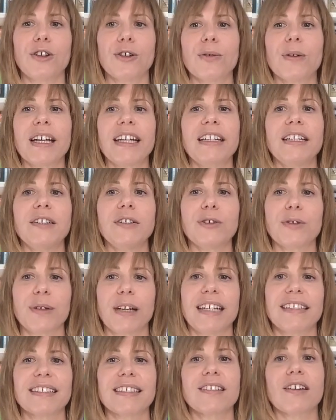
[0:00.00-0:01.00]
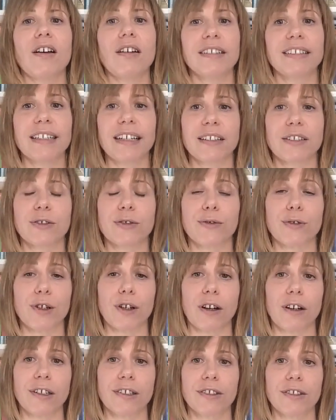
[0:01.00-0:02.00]
Curating creates context
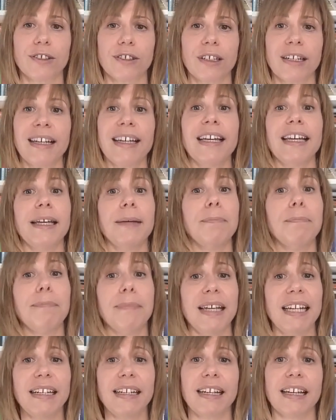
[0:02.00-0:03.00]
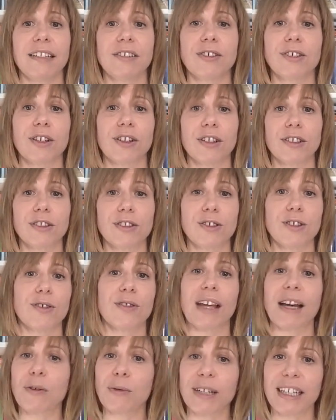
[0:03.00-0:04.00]
for art. It mediates art
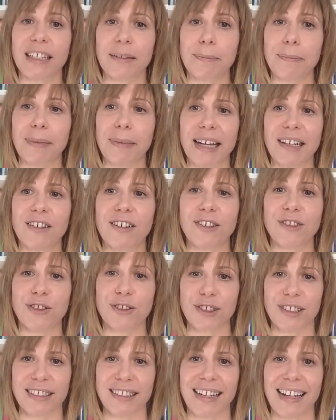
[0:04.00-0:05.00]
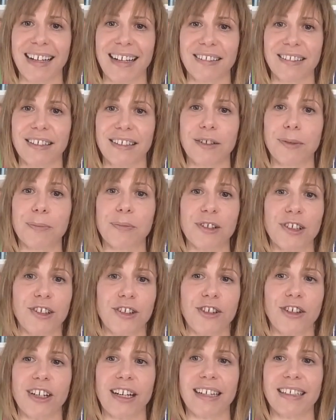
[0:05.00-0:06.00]
so that we can better understand and
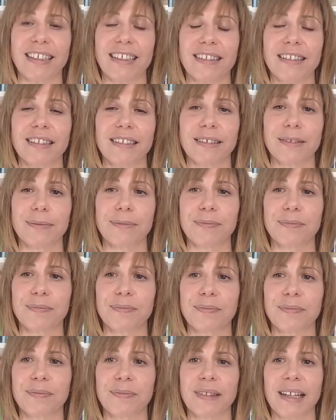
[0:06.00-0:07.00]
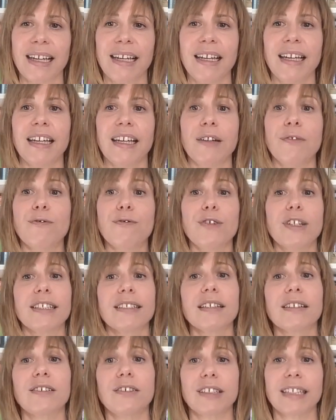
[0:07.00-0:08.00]
appreciate it. In
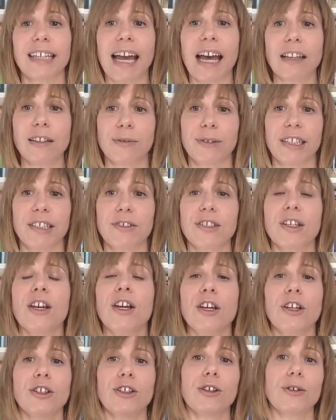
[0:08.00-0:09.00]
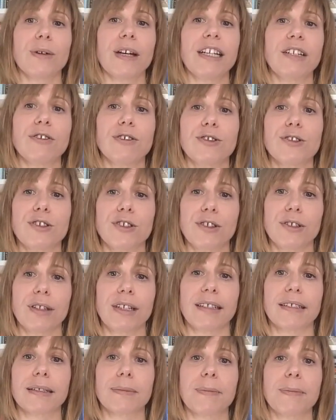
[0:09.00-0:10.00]
physical galleries, curators do
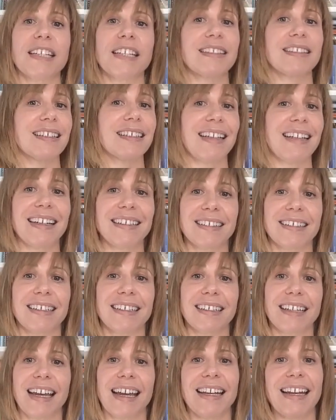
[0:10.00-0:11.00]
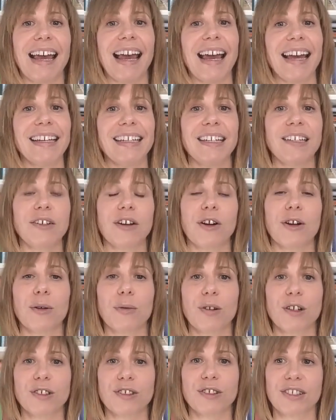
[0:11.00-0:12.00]
this by selecting and hanging
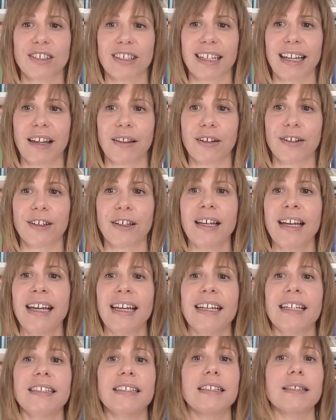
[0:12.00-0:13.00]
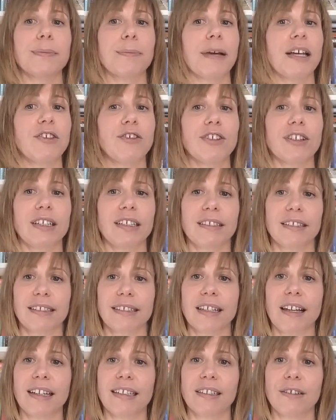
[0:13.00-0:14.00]
artworks together in specially
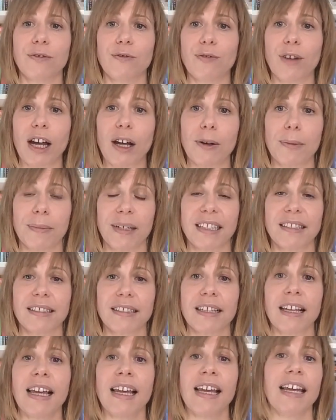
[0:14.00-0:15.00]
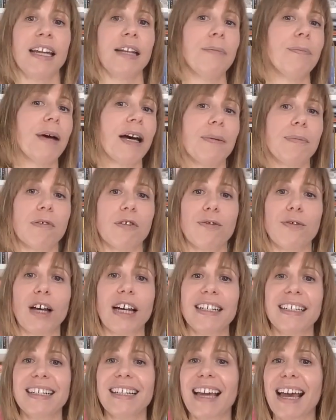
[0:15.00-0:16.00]
designed environments and by
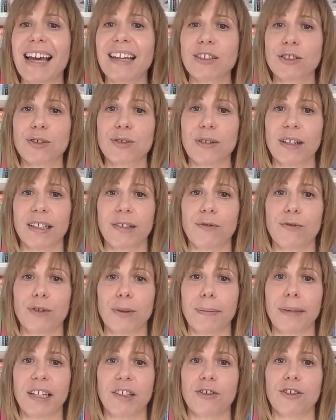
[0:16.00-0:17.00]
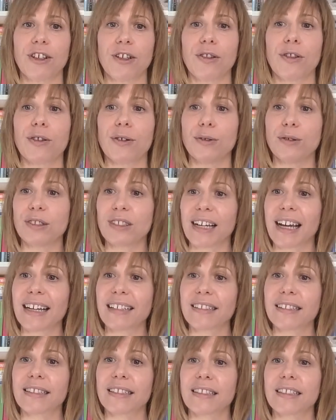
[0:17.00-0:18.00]
providing extra information through
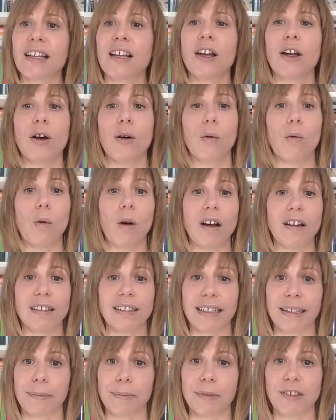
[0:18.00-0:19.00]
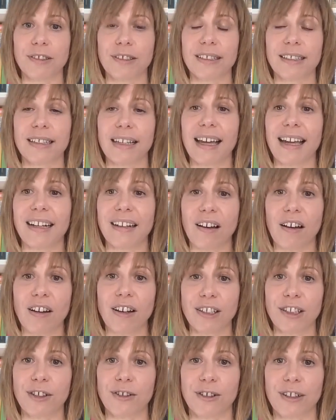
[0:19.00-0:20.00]
texts, wall labels, and
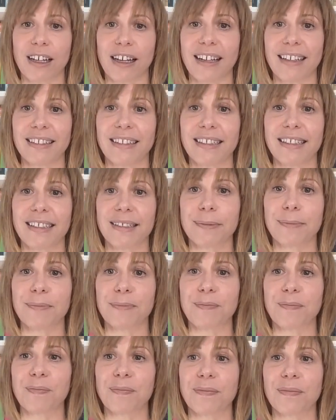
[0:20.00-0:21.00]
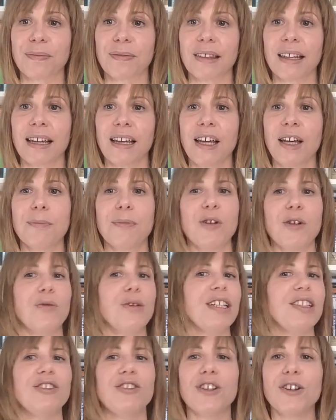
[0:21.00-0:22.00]
audio guides. But
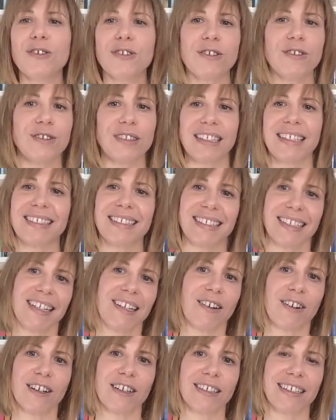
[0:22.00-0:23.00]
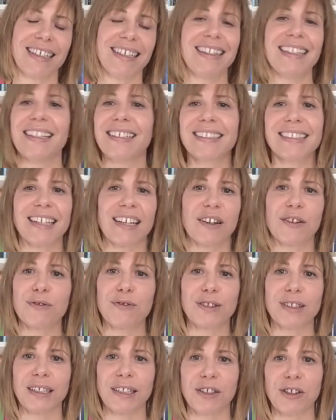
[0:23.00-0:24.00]
we don't only see art in these
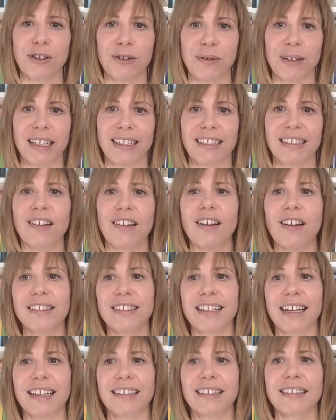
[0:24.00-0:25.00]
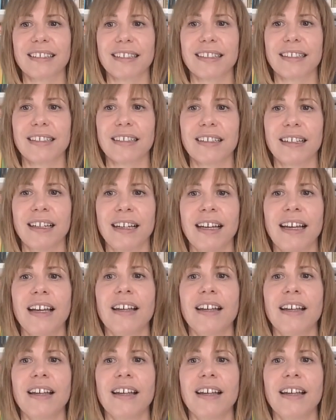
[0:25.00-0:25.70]
carefully curated contexts.